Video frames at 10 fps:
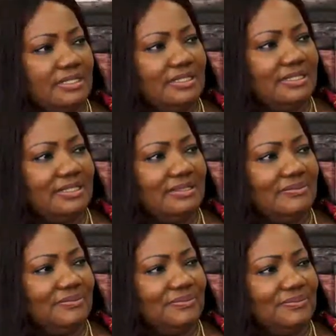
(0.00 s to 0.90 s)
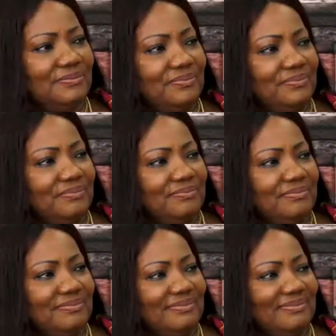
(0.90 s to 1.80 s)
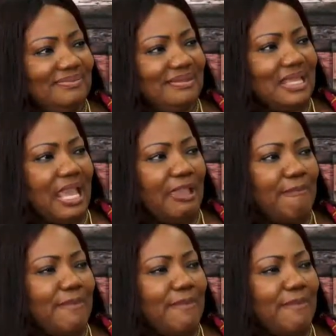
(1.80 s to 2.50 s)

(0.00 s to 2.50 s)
You are blessed and highly favored. Amen.